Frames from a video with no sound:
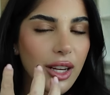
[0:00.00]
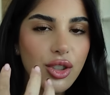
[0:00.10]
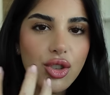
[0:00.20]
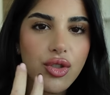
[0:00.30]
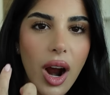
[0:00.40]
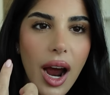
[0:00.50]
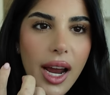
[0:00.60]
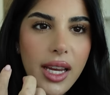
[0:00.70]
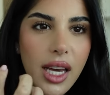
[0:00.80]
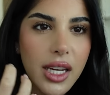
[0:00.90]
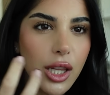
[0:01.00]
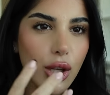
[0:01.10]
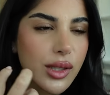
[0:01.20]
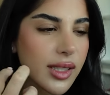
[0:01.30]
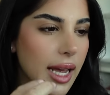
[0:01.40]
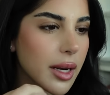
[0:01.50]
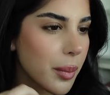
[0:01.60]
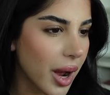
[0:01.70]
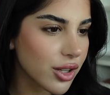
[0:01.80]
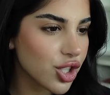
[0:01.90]
dry and it looks kind
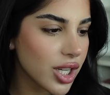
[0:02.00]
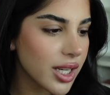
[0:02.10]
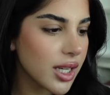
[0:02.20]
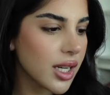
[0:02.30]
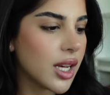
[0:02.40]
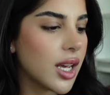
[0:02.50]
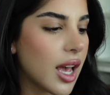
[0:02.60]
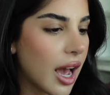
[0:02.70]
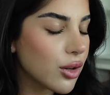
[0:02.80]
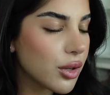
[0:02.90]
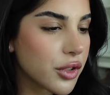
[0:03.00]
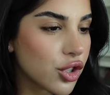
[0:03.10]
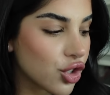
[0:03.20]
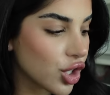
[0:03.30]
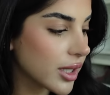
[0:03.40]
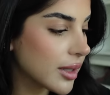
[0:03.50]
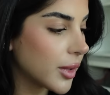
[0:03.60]
of patchy. I don't know if it's just